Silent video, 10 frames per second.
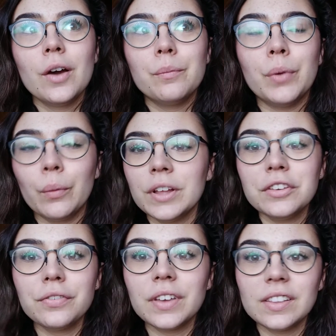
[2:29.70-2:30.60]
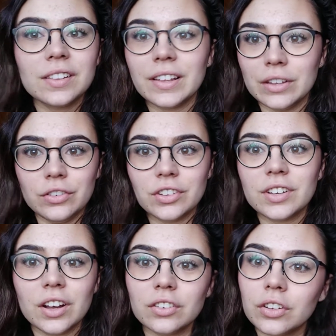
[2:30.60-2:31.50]
But when you're feeling like you just
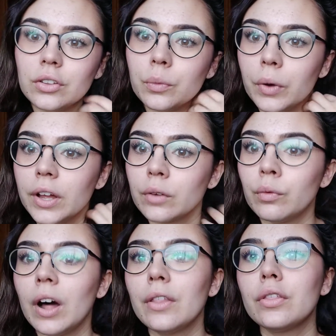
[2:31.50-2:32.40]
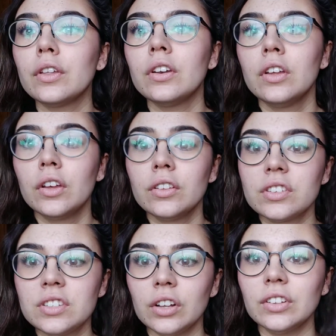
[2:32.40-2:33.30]
can't do the work, rather than
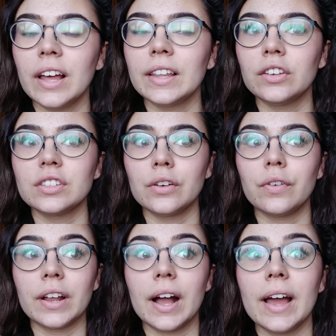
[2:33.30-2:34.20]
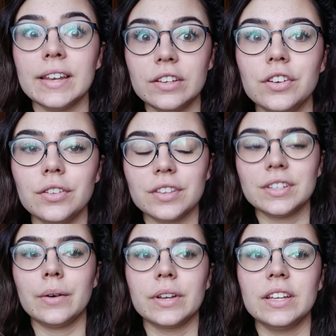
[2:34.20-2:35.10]
still telling yourself like I need to do this
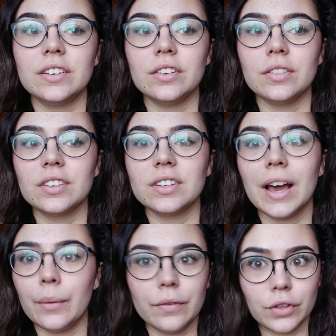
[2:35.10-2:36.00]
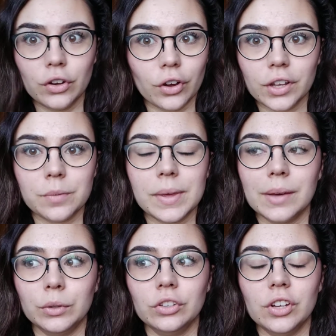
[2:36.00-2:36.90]
now, I need to do this now, if you're not going to be
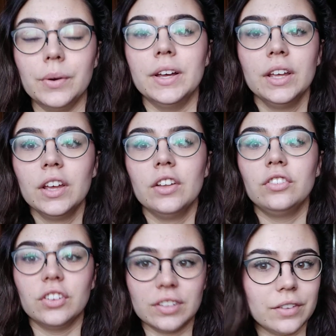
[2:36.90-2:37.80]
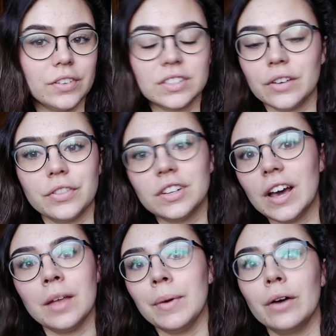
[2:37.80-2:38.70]
able to do it, just give yourself the
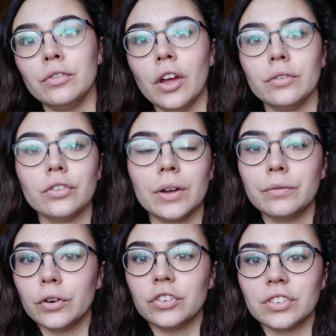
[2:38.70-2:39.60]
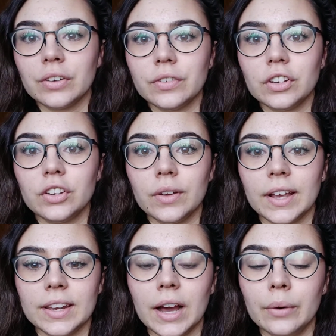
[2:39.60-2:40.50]
time out. Don't try and force yourself into doing
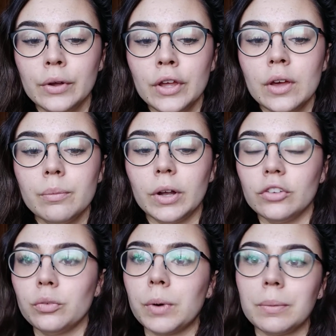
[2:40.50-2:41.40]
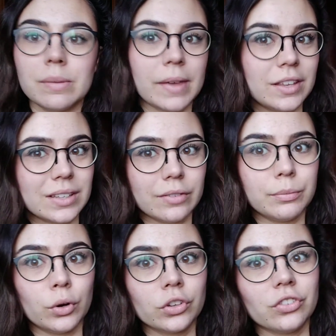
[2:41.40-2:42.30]
it now because you'll probably make yourself
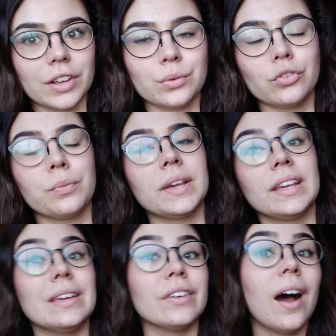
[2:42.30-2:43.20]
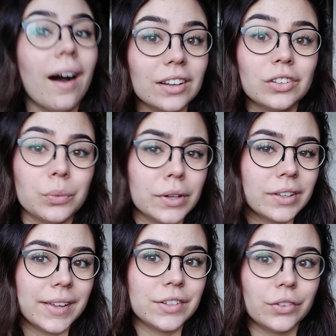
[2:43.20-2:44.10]
more stressed, which will make it even harder to work
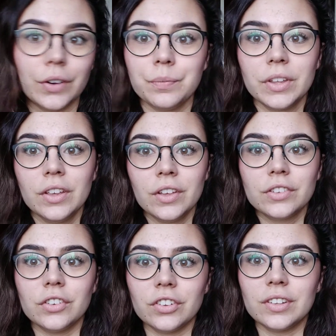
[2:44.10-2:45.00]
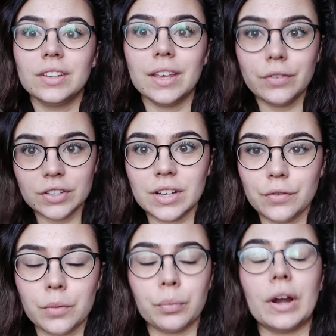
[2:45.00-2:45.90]
later on. So just give
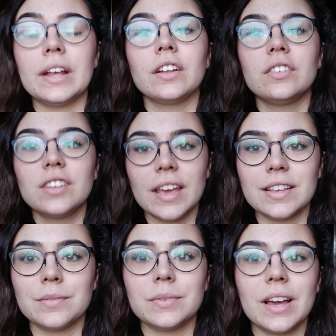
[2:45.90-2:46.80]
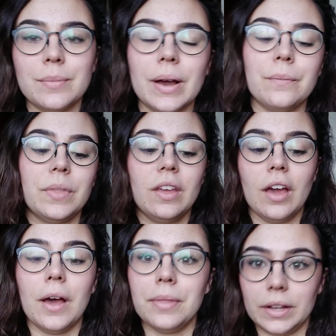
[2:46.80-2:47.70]
yourself the break, take some time out,
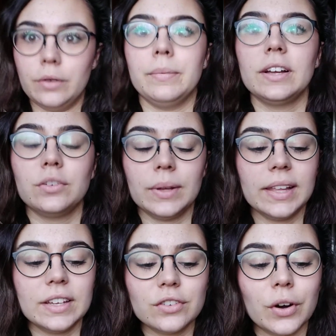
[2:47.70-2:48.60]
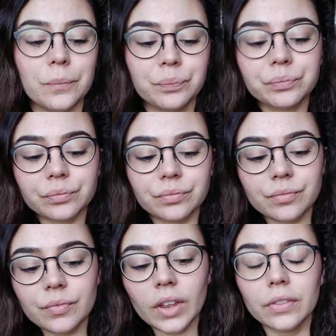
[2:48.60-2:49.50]
and then come back to it later on.
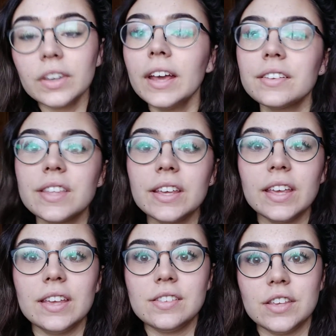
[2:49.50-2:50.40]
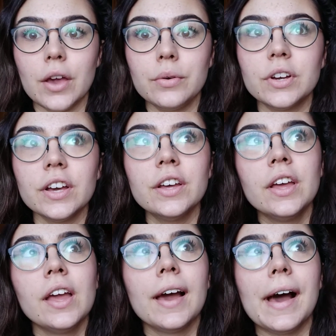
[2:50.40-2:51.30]
The next thing is yoga,
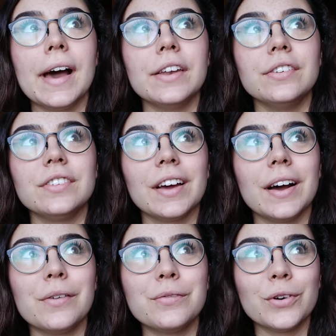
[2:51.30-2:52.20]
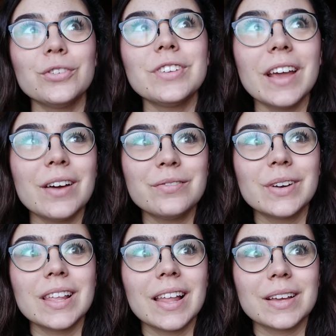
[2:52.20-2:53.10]
and unfortunately I haven't
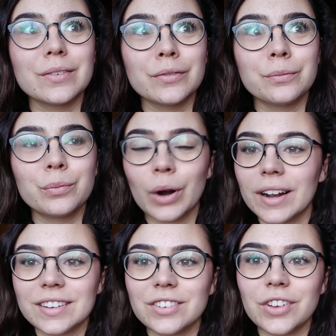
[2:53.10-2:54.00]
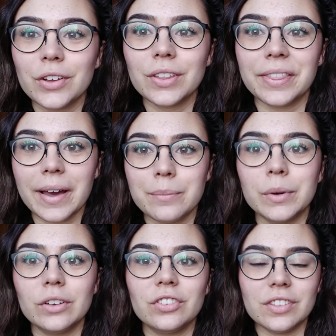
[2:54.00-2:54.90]
really like practiced yoga that
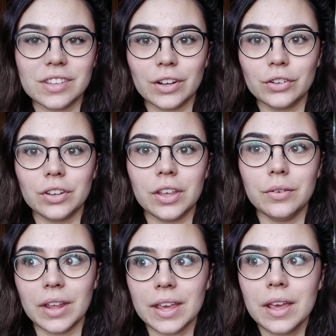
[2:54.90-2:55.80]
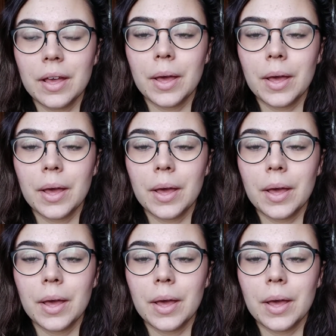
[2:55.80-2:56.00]
much since I got to uni.